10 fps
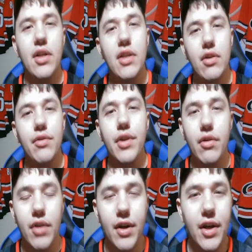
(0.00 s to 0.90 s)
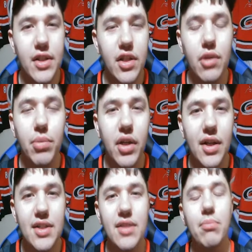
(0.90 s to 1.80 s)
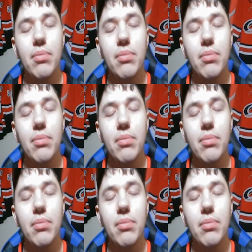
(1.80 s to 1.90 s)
Nino Niederreiter heads to the box.